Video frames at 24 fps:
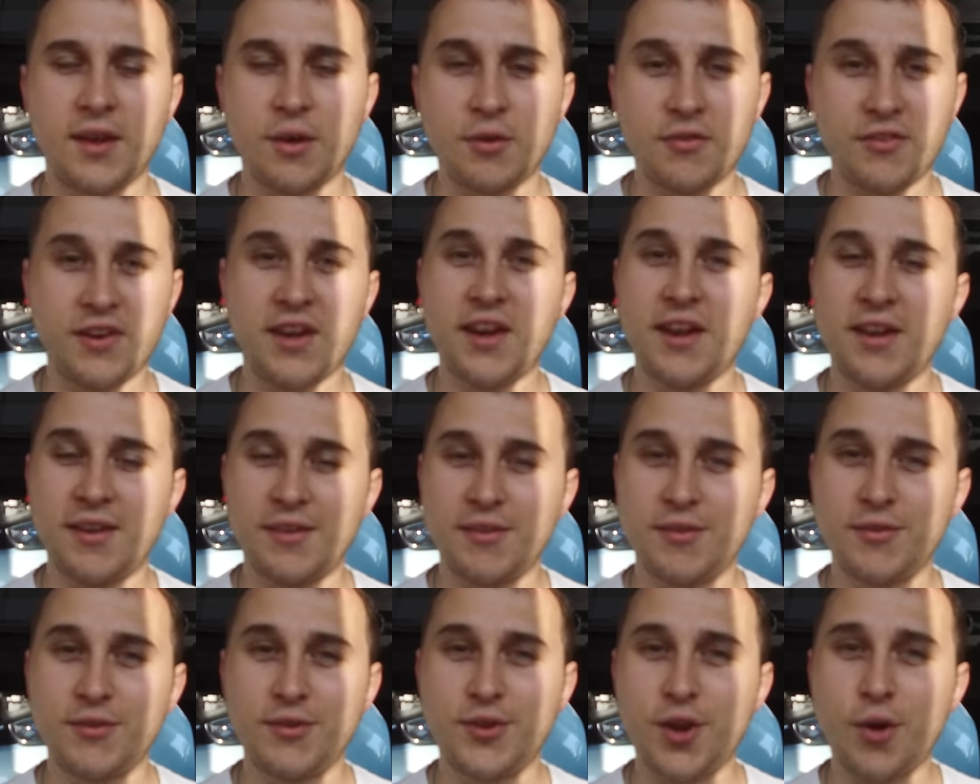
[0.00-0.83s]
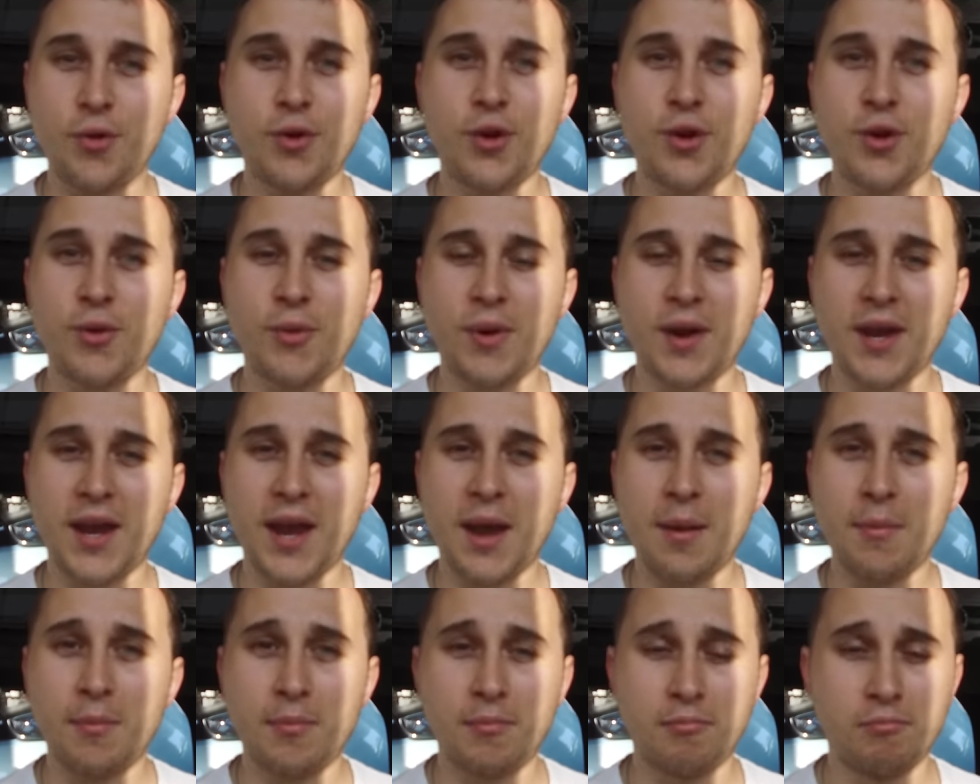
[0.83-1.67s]
Now, if you don't know who I
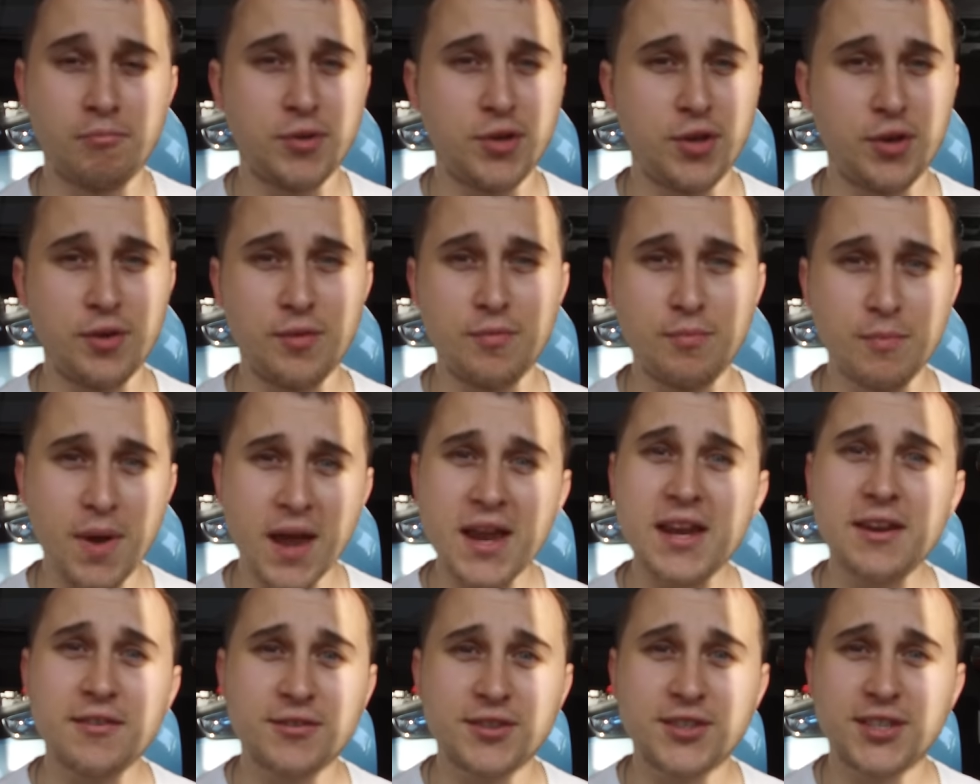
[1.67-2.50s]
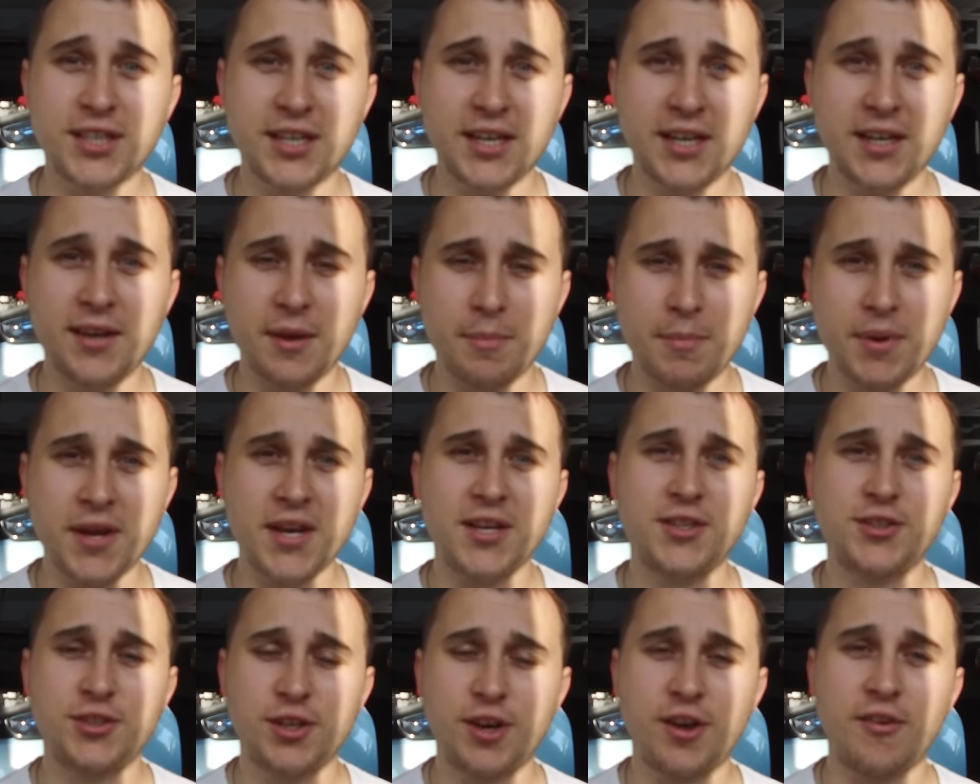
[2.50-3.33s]
am, you may have seen a
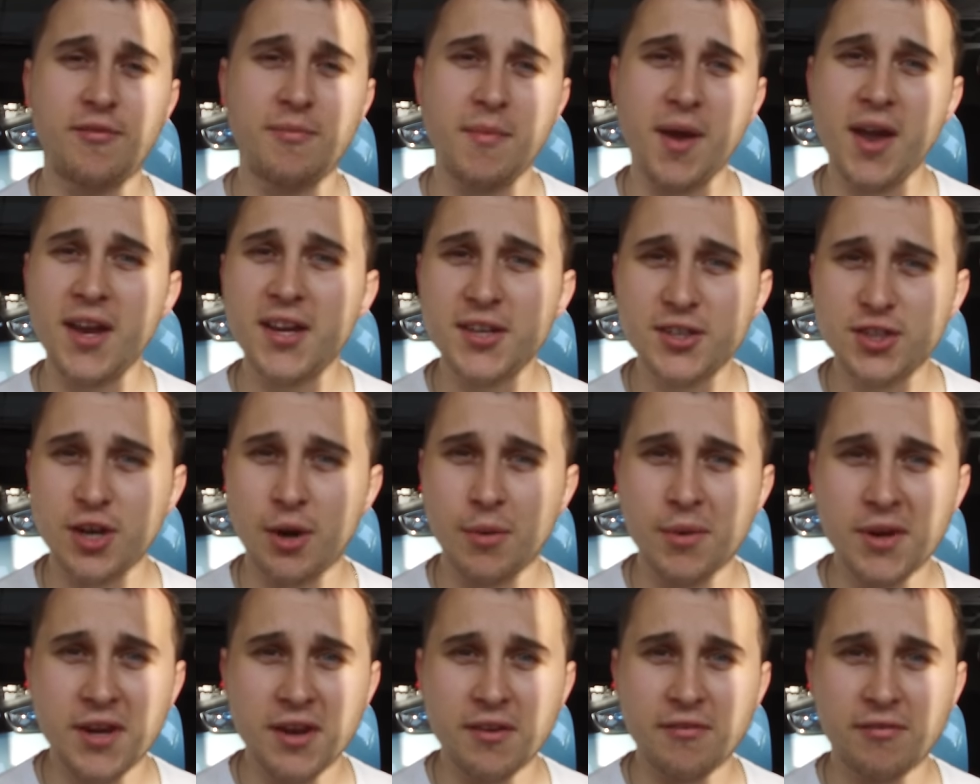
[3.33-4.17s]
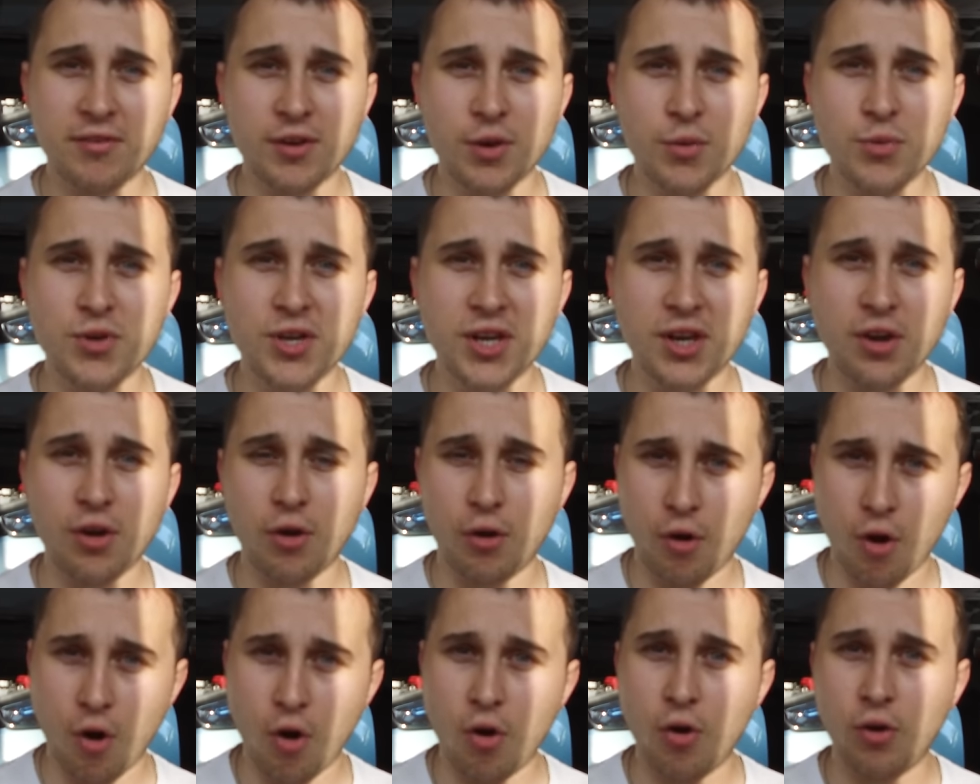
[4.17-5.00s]
picture of my Zoe floating
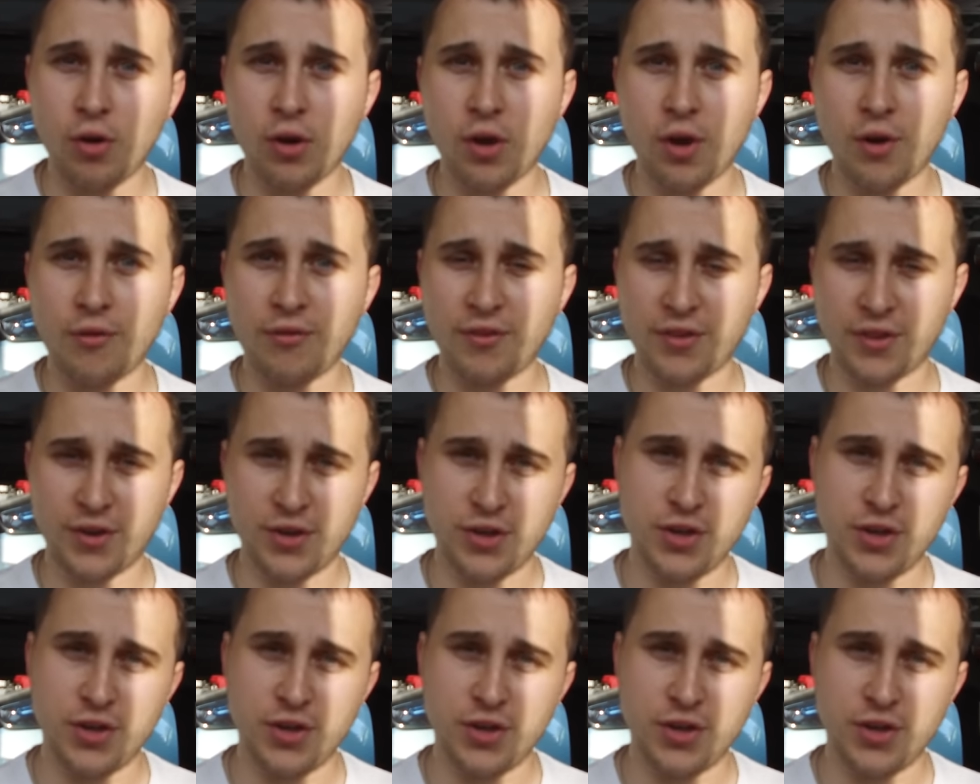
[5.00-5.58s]
all over the